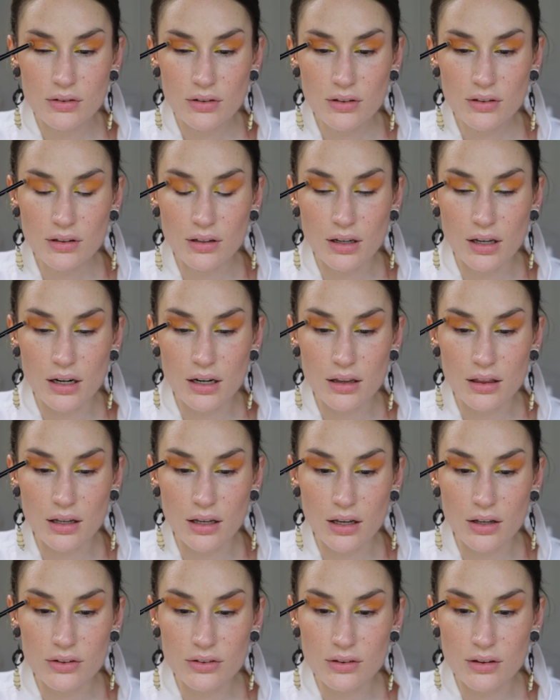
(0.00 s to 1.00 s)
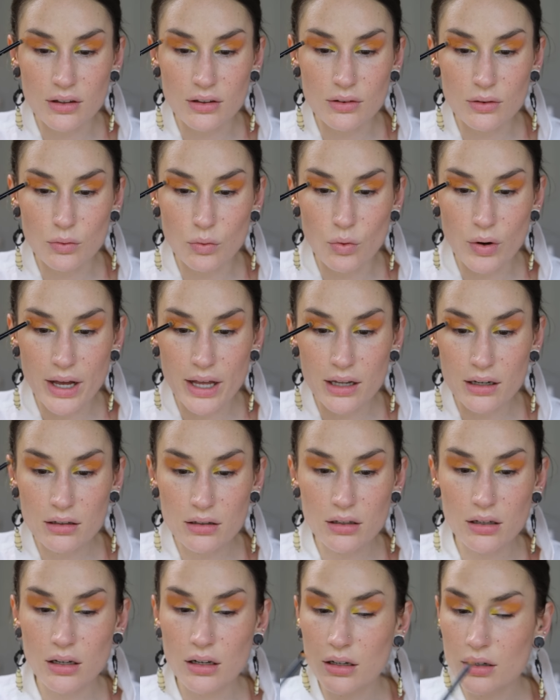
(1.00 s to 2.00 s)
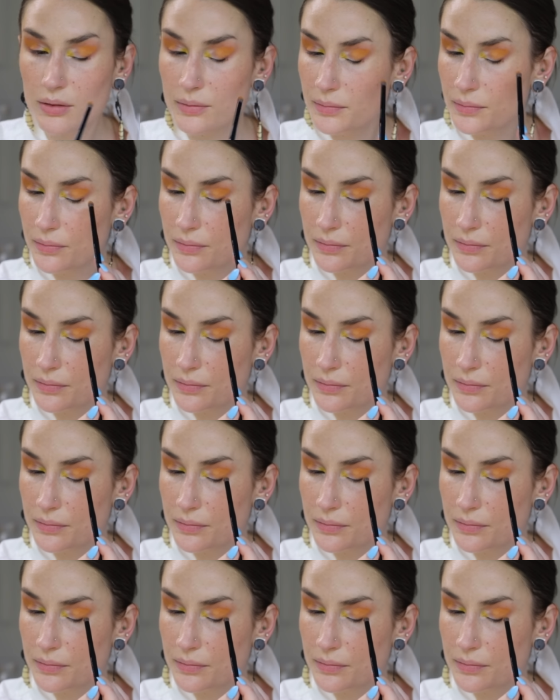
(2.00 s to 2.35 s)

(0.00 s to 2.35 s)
just like anything else that's wet, you know?